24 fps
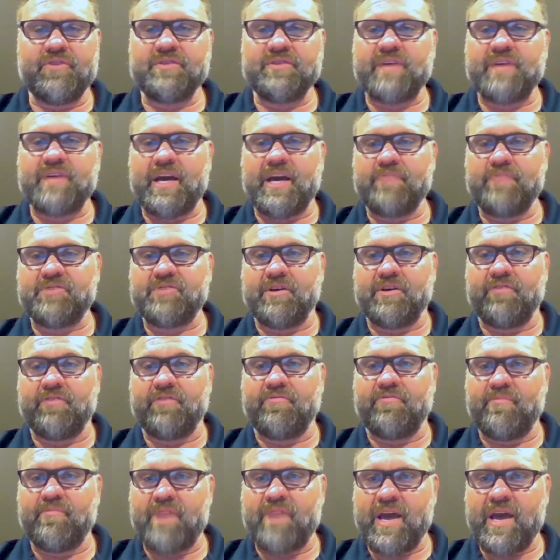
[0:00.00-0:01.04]
types
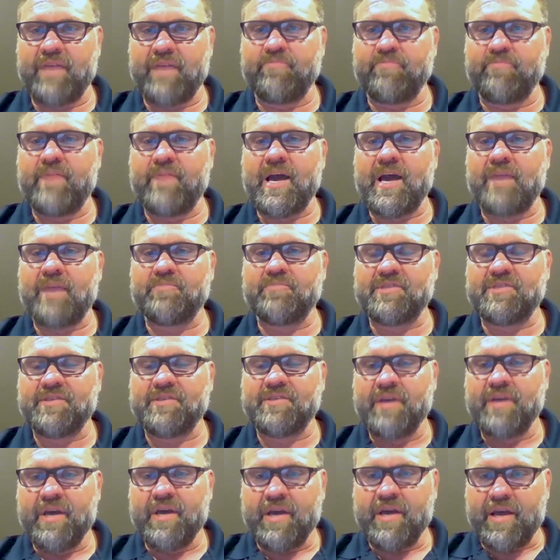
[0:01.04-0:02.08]
of head maps
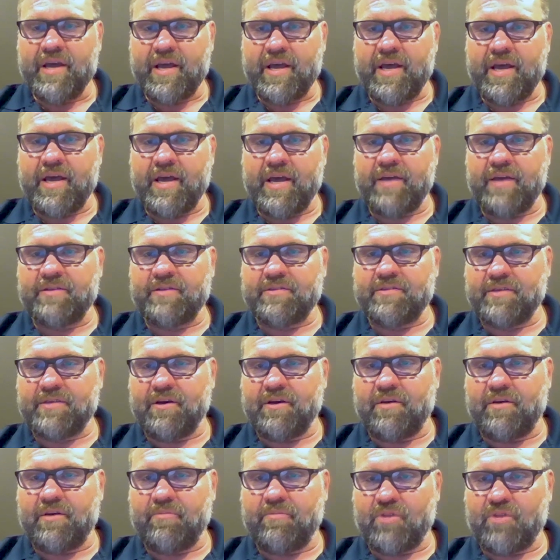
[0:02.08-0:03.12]

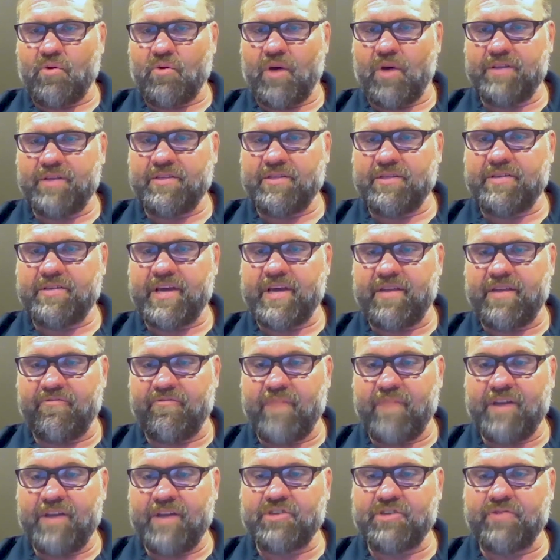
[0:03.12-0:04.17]
and quantitative
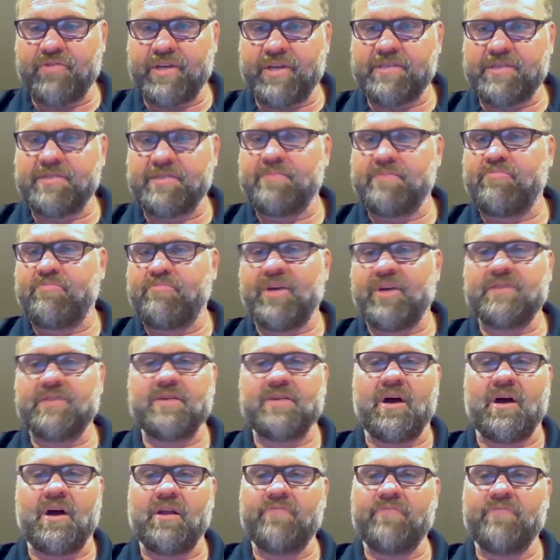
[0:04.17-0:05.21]
metrics, but
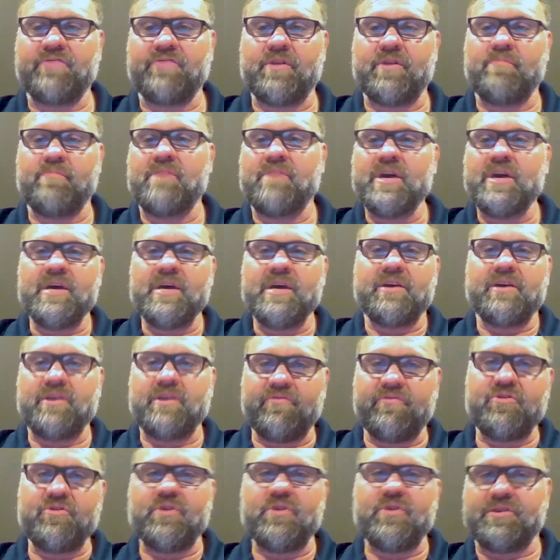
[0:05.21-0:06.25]
all of them
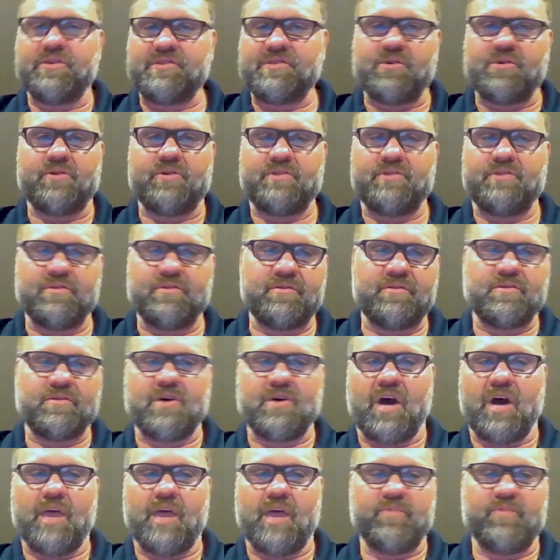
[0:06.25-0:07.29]
give you a certain
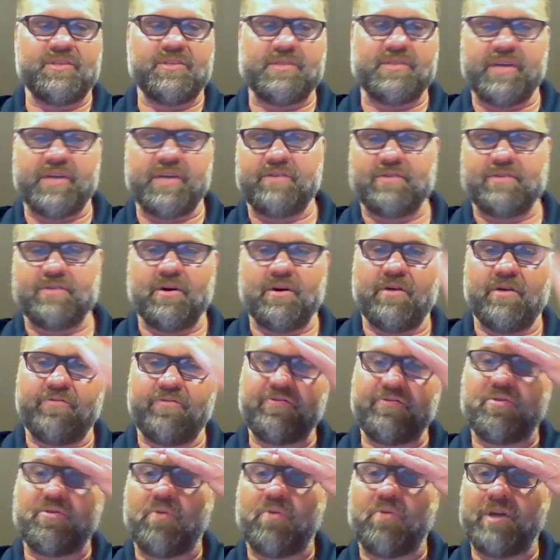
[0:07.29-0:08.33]
common set
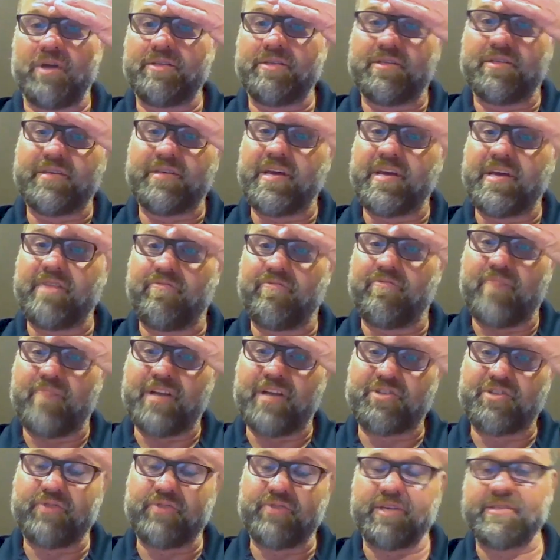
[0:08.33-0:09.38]
of quantitative
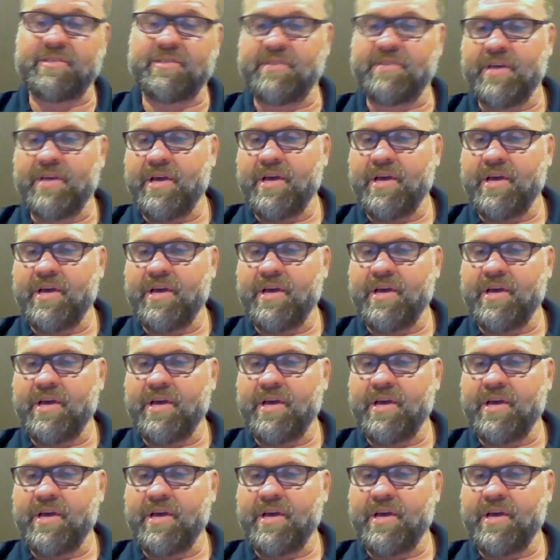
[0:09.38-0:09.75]
metrics,